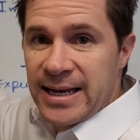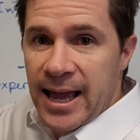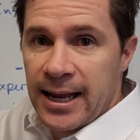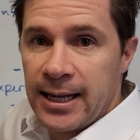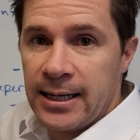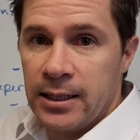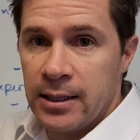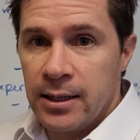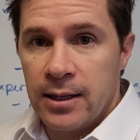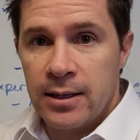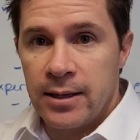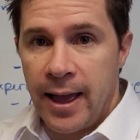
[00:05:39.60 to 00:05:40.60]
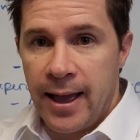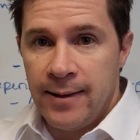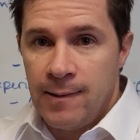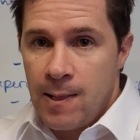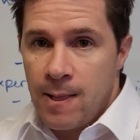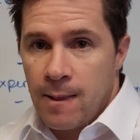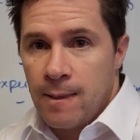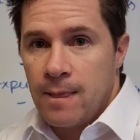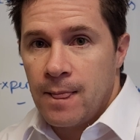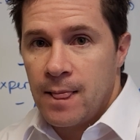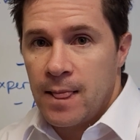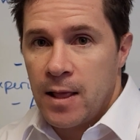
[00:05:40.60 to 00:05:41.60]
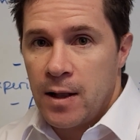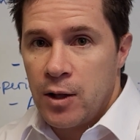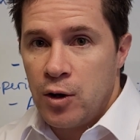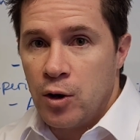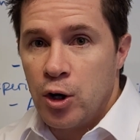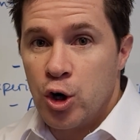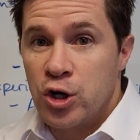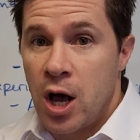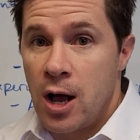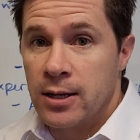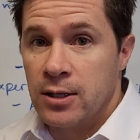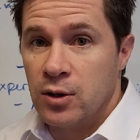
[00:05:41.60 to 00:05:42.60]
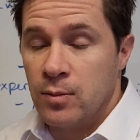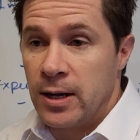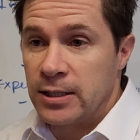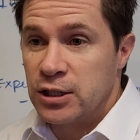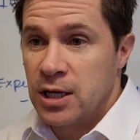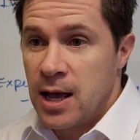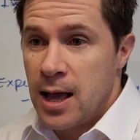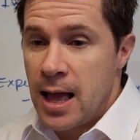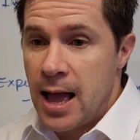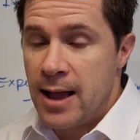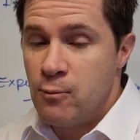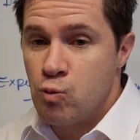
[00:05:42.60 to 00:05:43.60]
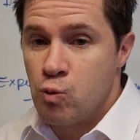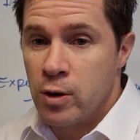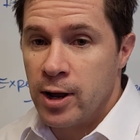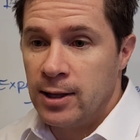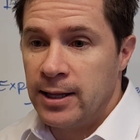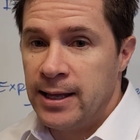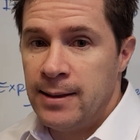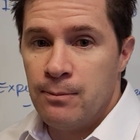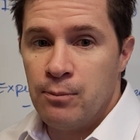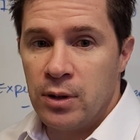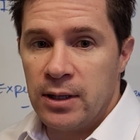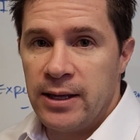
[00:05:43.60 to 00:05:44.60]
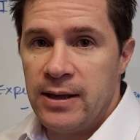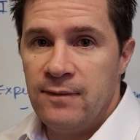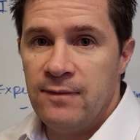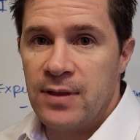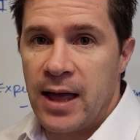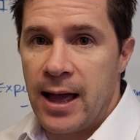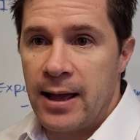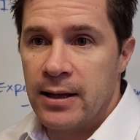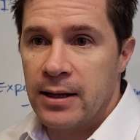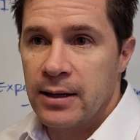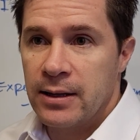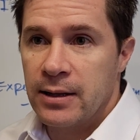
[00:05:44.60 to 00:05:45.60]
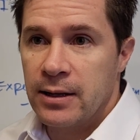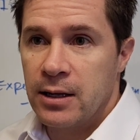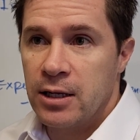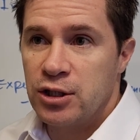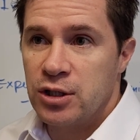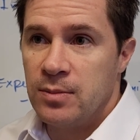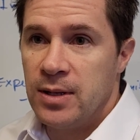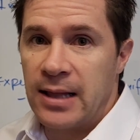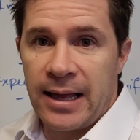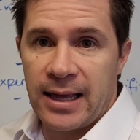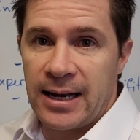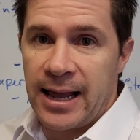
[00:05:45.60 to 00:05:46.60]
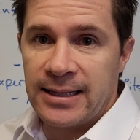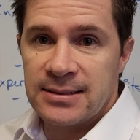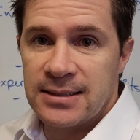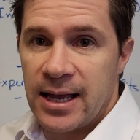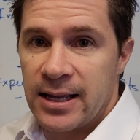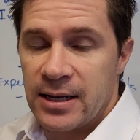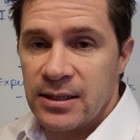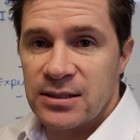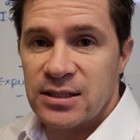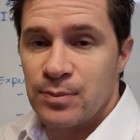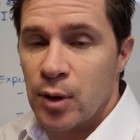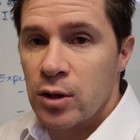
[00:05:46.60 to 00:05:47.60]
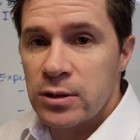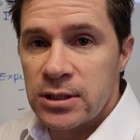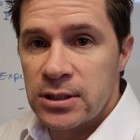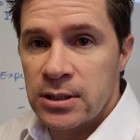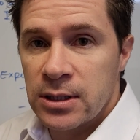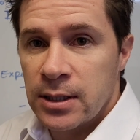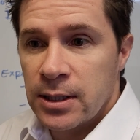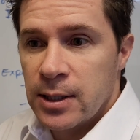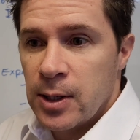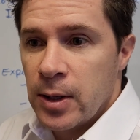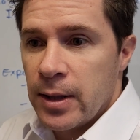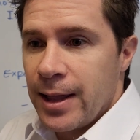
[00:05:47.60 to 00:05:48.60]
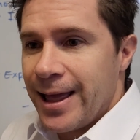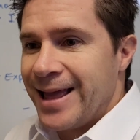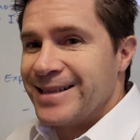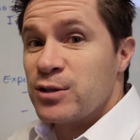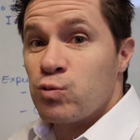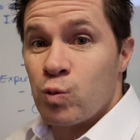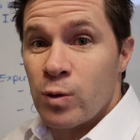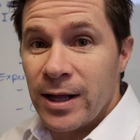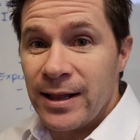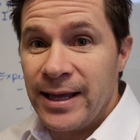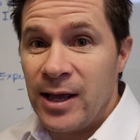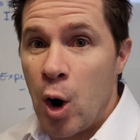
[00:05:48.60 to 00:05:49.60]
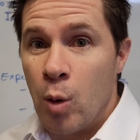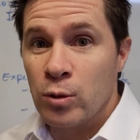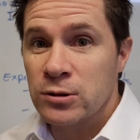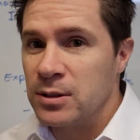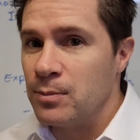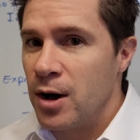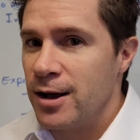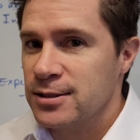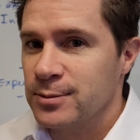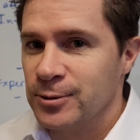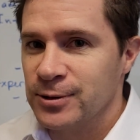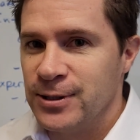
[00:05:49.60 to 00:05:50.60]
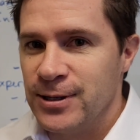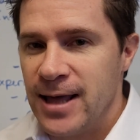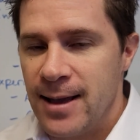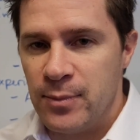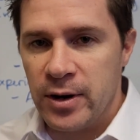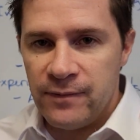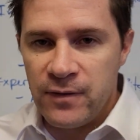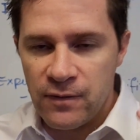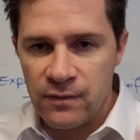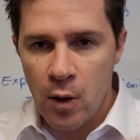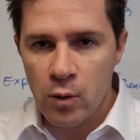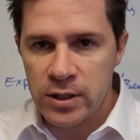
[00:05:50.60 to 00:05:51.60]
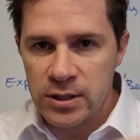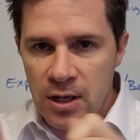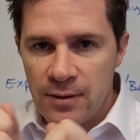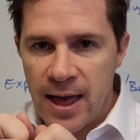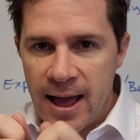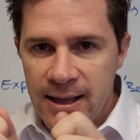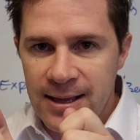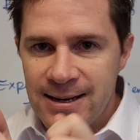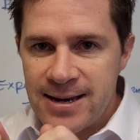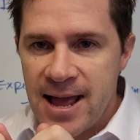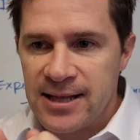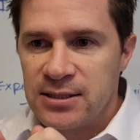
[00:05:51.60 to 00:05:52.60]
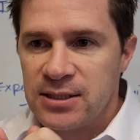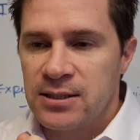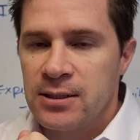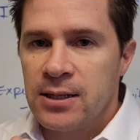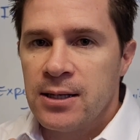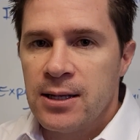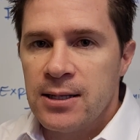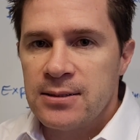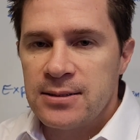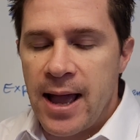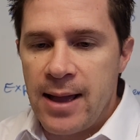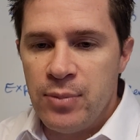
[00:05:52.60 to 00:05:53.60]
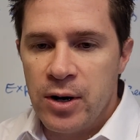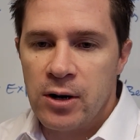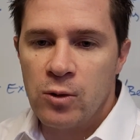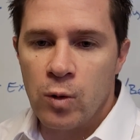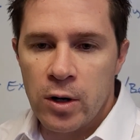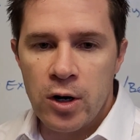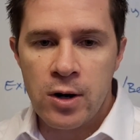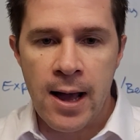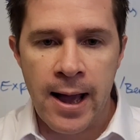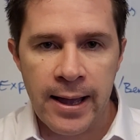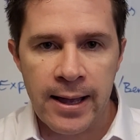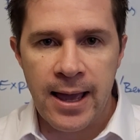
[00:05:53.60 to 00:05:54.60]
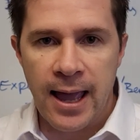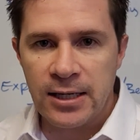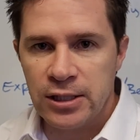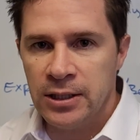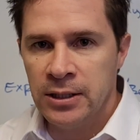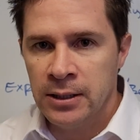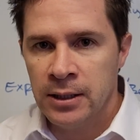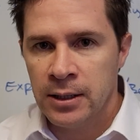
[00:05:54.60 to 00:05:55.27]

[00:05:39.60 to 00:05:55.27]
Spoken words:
dating, okay, you're talking too much. I really believe that it should be like an 8 second spurts. It's really almost impossible to do that, but if you're focused on that condensed time period where you're not engaging,